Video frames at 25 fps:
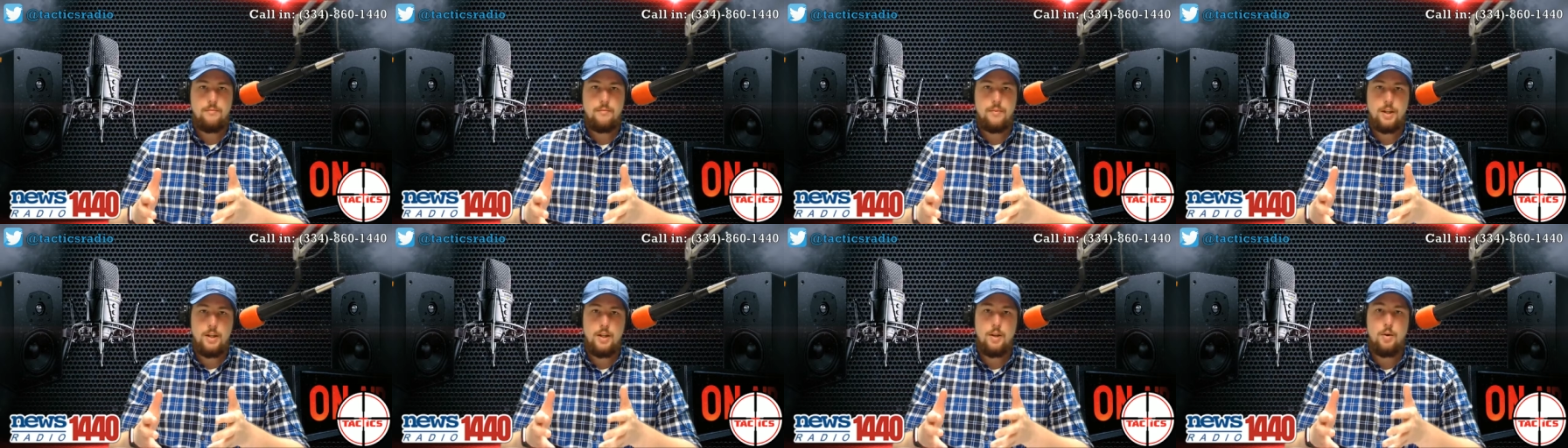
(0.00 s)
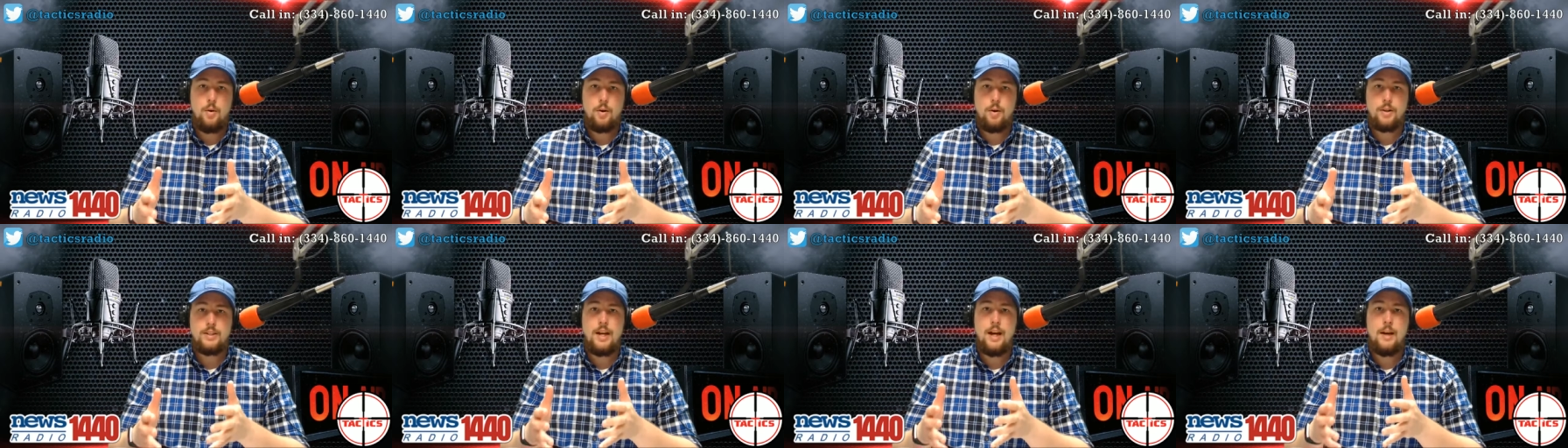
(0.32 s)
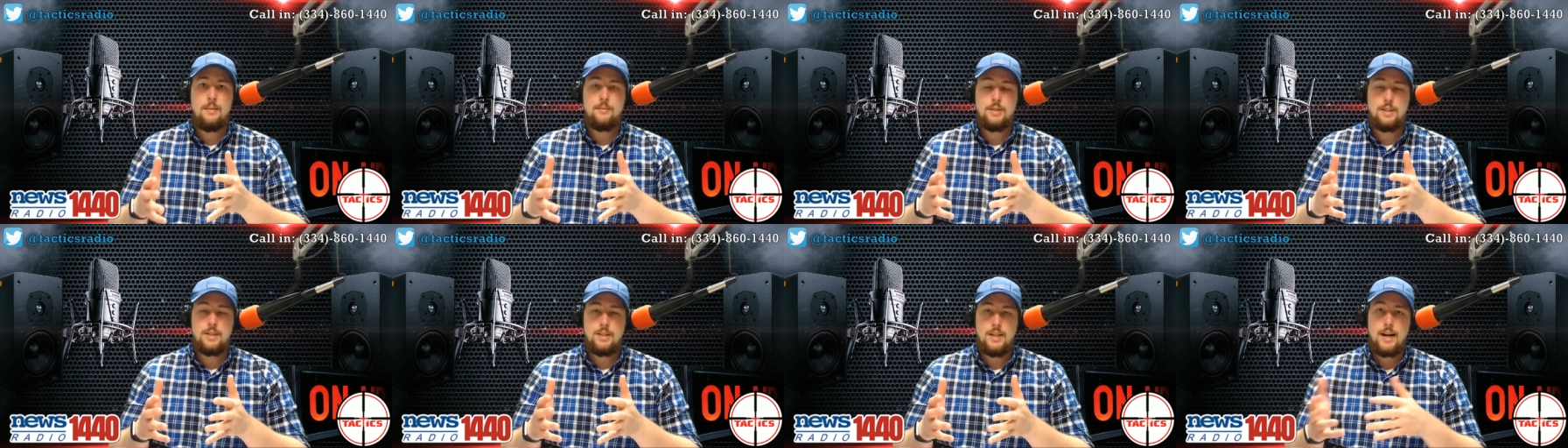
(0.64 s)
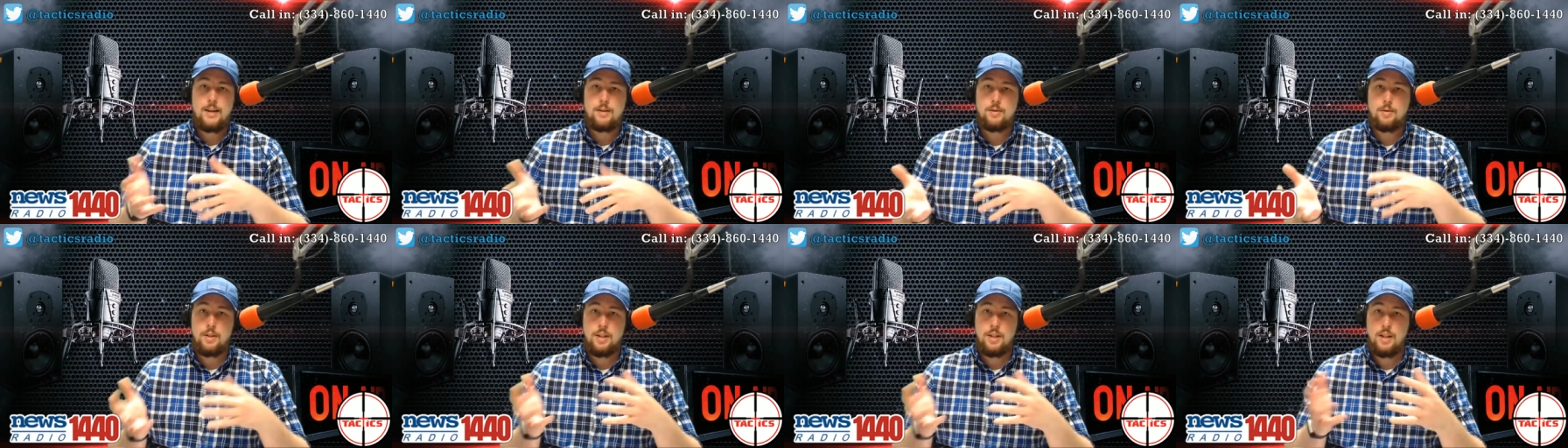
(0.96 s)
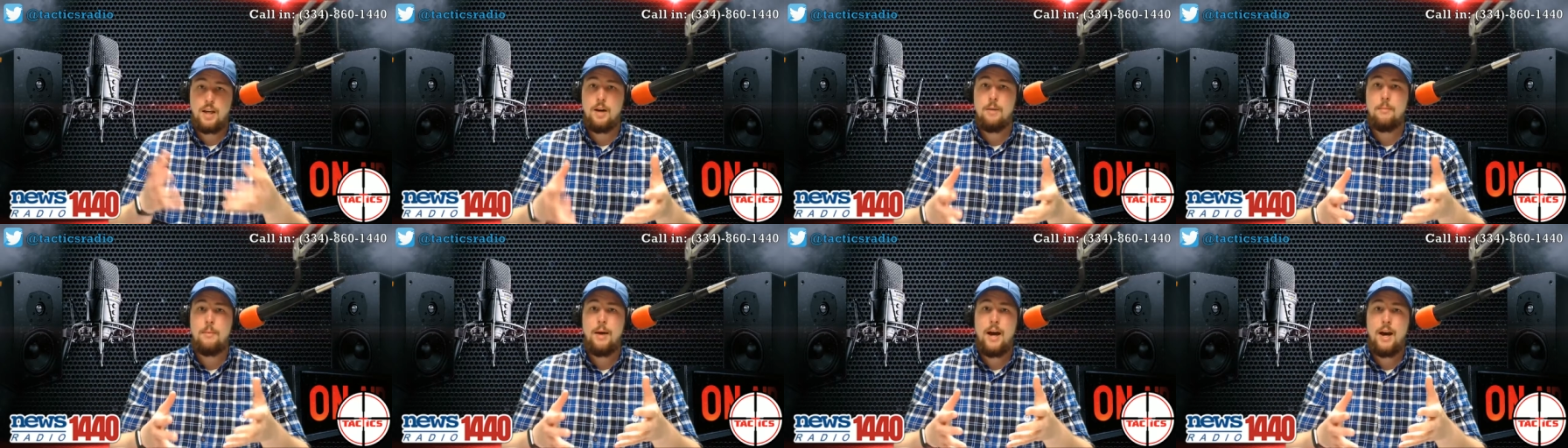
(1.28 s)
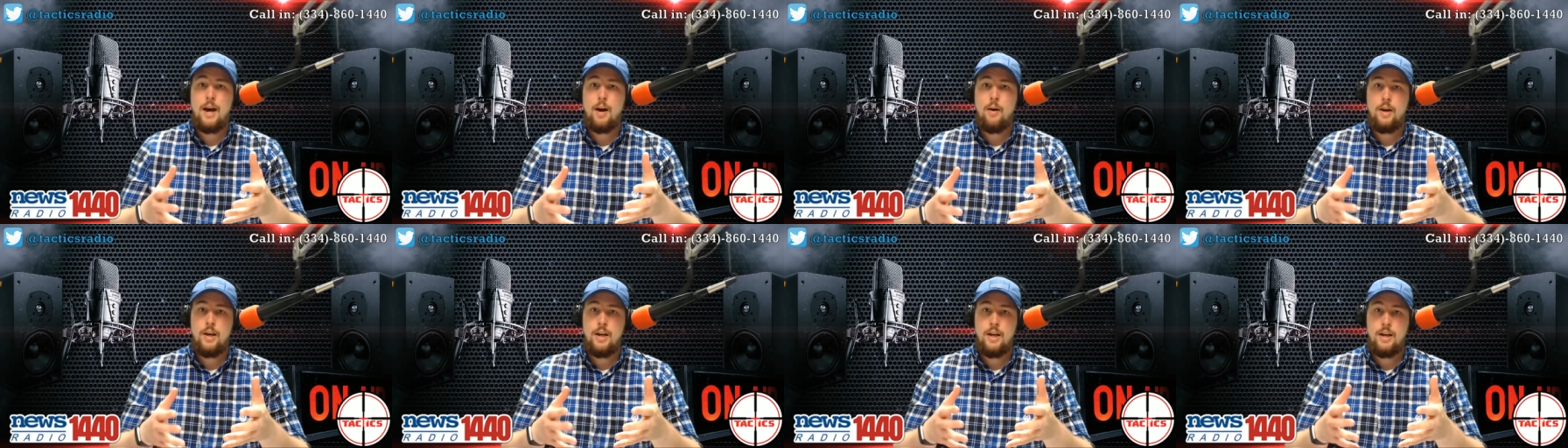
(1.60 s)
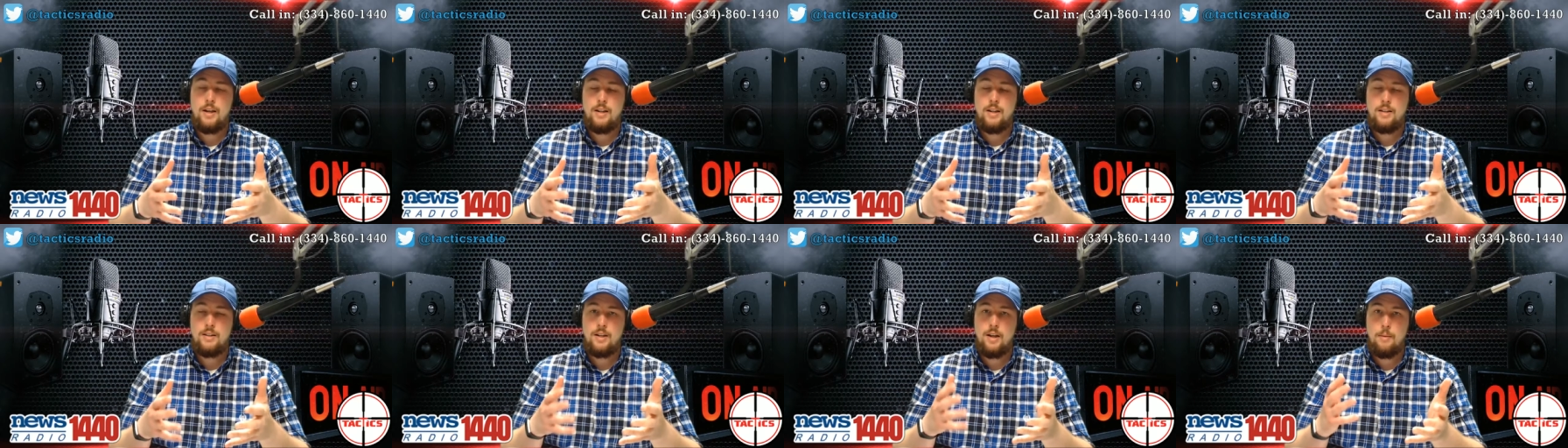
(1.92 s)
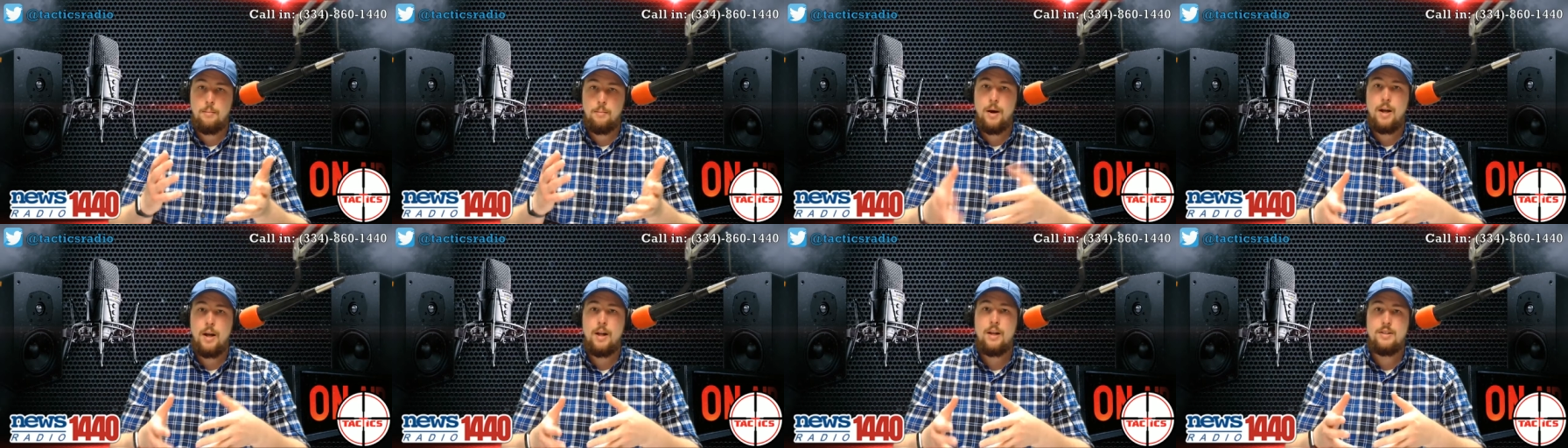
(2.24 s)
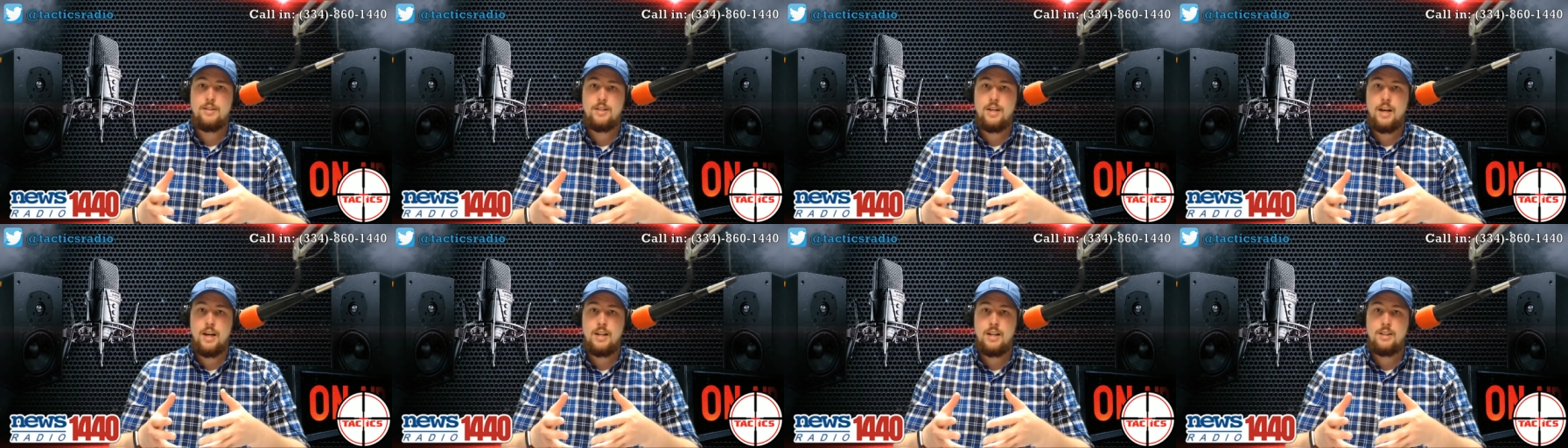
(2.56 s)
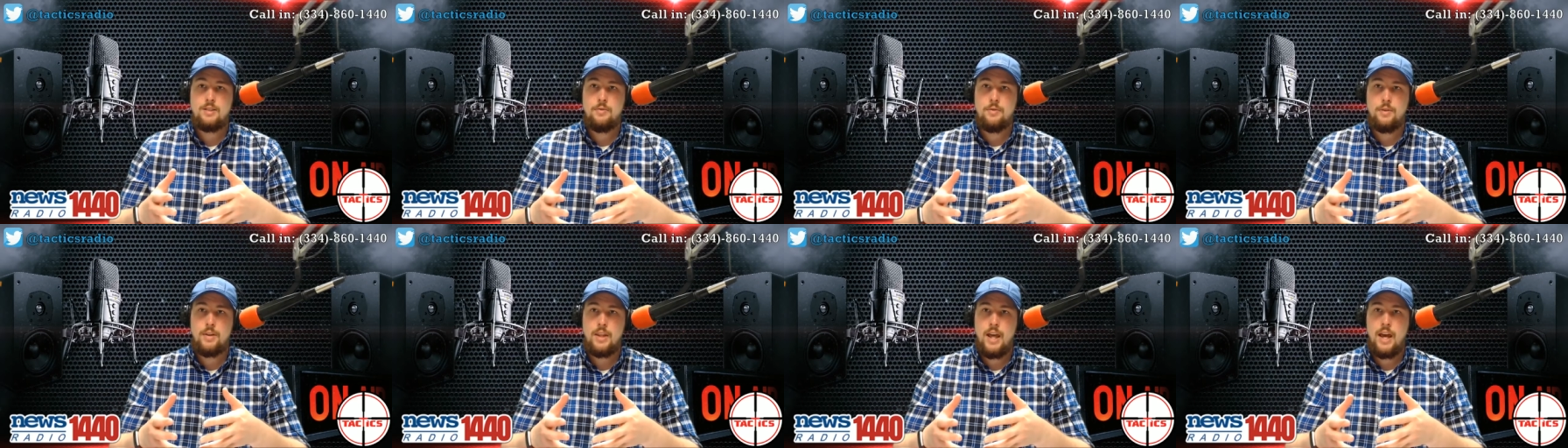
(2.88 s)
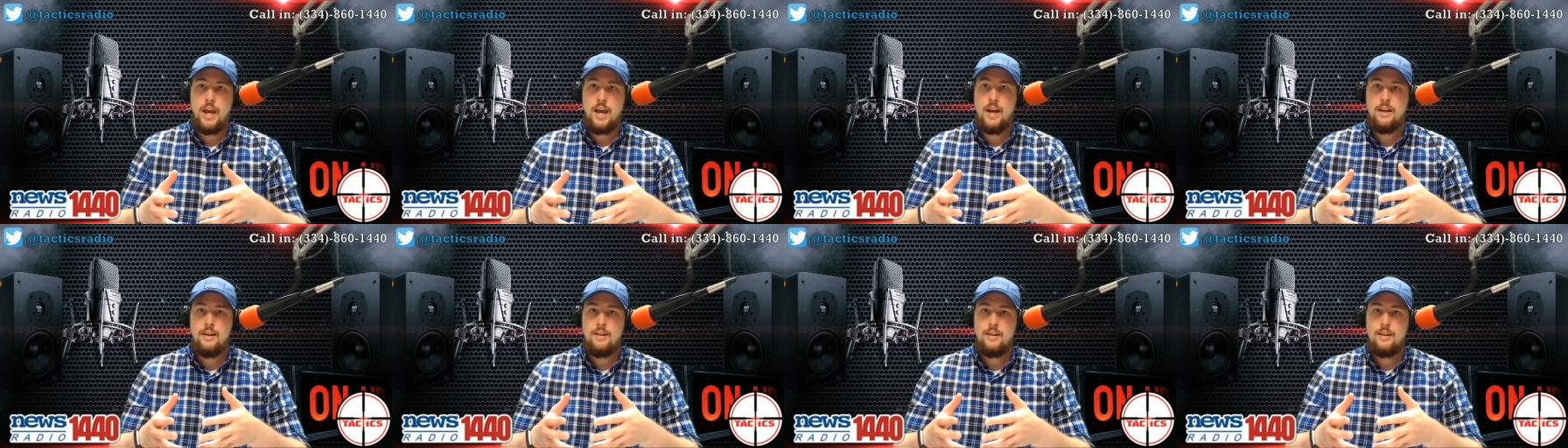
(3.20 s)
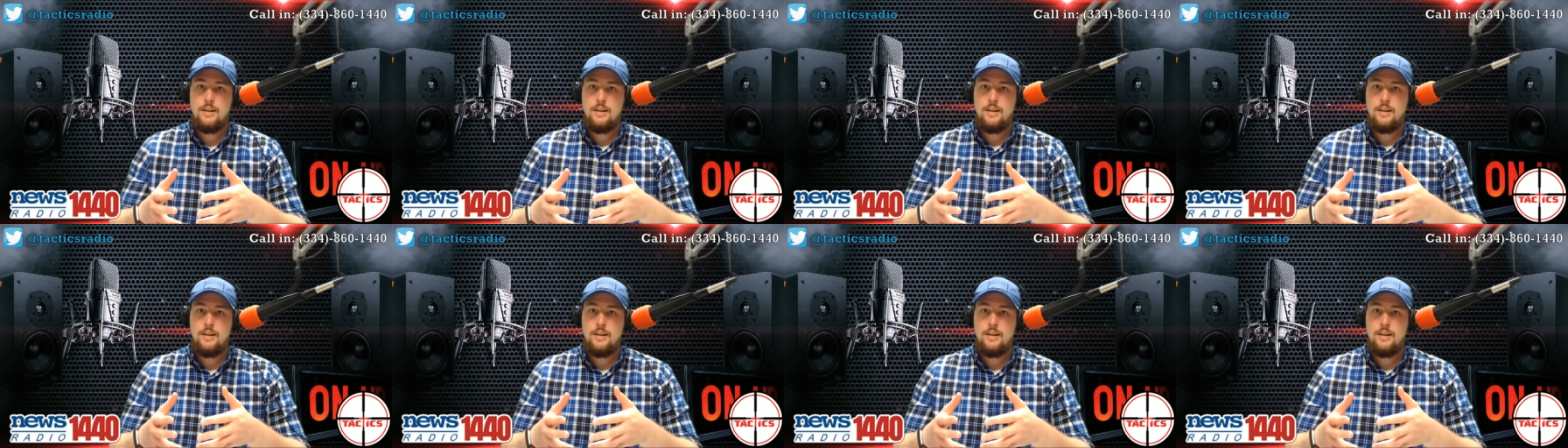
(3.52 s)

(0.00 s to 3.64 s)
the New York Times has actually come out and apologized for that